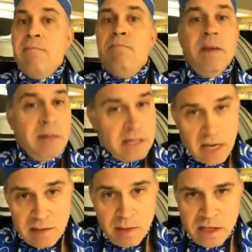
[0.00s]
maybe
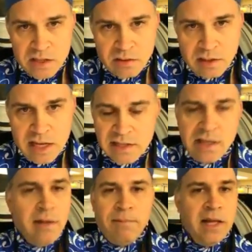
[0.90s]
10 minutes or less.
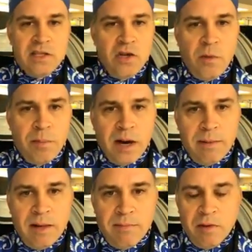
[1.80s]
That's no
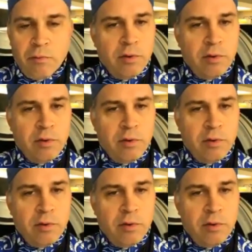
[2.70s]
problem.